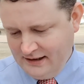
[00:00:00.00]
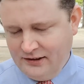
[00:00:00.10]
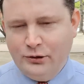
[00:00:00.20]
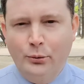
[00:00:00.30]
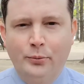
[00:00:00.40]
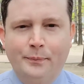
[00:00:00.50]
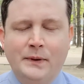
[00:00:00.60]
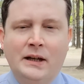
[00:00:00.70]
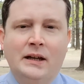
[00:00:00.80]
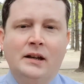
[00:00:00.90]
So
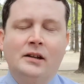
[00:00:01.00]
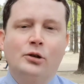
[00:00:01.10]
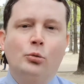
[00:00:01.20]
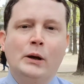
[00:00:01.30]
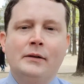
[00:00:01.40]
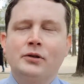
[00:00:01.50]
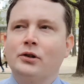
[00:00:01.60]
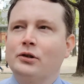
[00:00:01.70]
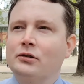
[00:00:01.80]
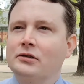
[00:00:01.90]

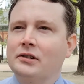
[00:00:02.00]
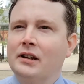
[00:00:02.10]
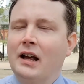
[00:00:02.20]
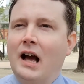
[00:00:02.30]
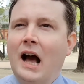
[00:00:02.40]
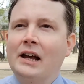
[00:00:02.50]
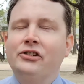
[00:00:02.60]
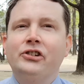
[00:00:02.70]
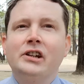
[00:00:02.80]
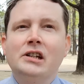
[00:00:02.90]
whenever I
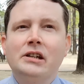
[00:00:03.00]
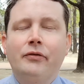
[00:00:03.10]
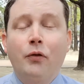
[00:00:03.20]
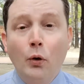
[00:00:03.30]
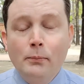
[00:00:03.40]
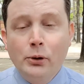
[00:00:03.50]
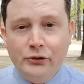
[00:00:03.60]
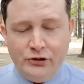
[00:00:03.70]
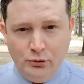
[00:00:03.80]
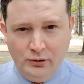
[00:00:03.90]
see former
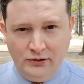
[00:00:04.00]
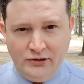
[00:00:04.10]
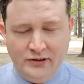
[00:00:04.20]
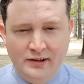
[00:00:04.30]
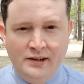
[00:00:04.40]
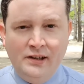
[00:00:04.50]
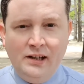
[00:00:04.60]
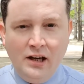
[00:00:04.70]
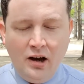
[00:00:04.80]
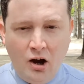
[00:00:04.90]
students
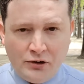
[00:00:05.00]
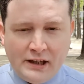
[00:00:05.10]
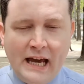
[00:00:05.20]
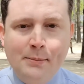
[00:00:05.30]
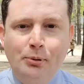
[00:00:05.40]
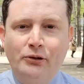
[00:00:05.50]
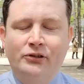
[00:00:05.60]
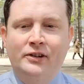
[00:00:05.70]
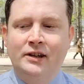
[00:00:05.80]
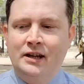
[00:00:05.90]
on
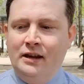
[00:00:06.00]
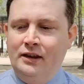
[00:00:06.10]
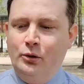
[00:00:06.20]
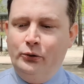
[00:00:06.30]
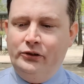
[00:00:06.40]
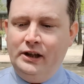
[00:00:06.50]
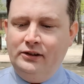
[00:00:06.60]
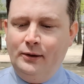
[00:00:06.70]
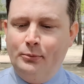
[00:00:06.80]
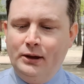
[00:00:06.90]
campus, they'll say
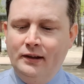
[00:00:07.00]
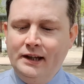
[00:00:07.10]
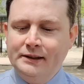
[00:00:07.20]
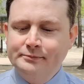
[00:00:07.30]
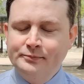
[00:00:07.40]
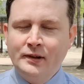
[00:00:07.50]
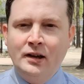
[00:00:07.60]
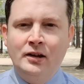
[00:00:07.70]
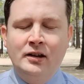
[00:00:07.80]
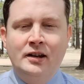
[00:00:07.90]
something like,
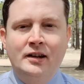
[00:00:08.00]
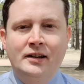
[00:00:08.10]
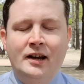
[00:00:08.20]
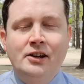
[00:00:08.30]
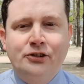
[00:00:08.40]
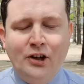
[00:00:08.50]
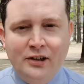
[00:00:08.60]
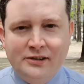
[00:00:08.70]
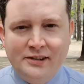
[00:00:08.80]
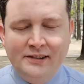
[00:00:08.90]
"Hi
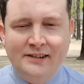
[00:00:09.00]
Scott,